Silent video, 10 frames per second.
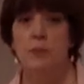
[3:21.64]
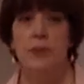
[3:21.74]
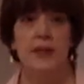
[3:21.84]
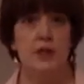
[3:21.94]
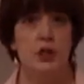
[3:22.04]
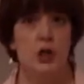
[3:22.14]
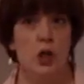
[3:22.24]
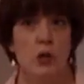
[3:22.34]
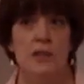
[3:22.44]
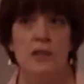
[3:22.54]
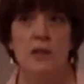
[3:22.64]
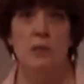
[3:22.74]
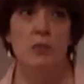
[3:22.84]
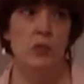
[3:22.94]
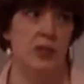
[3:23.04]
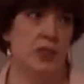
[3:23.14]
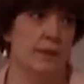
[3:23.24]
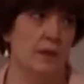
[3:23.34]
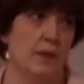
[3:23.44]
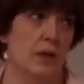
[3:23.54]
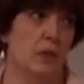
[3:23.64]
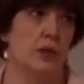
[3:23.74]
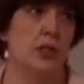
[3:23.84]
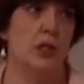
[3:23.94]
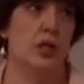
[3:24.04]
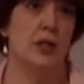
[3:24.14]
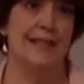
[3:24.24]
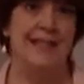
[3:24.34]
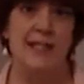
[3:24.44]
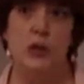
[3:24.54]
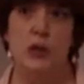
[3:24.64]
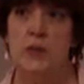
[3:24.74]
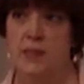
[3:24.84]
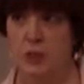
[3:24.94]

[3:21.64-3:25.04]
But in a chosen abortion, which is called an induced